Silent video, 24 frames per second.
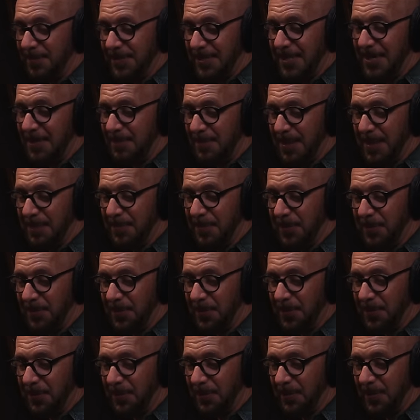I've seen
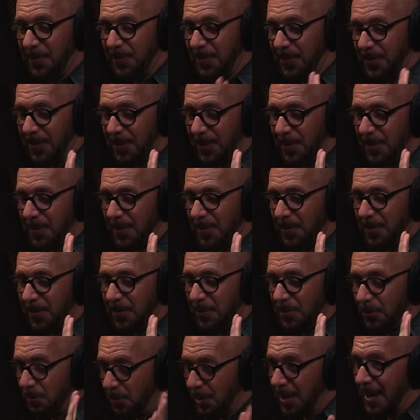people
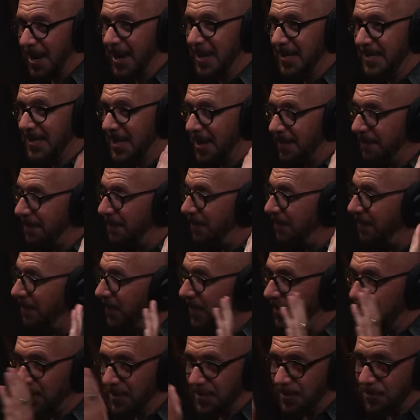who were addicts have
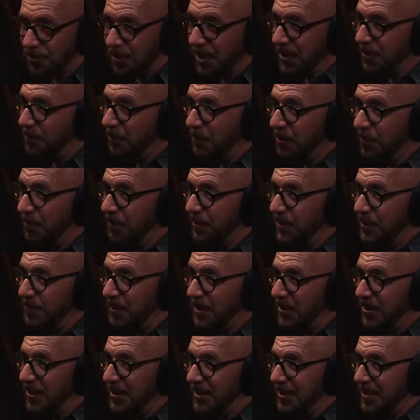transformative
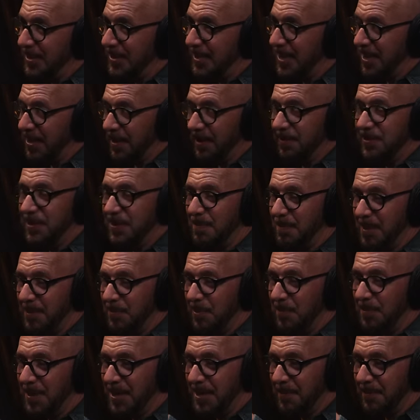experiences mm-hmm. and I've seen
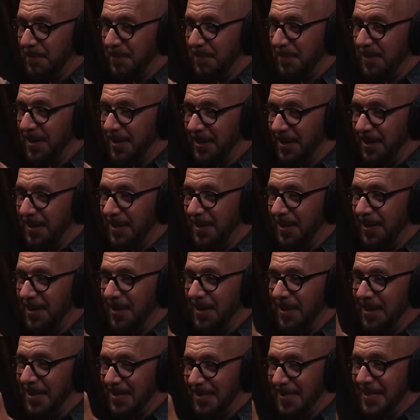people become
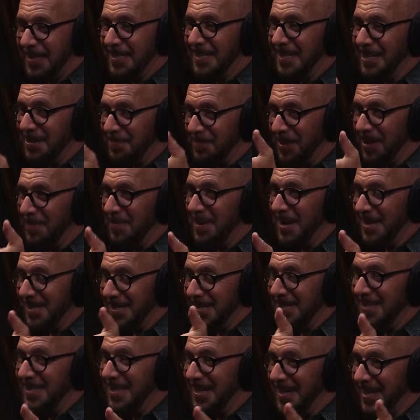addicted to plant
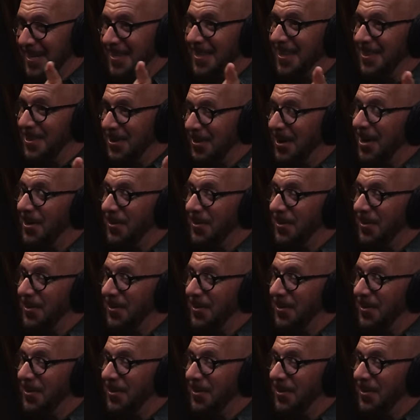medicines thinking that they're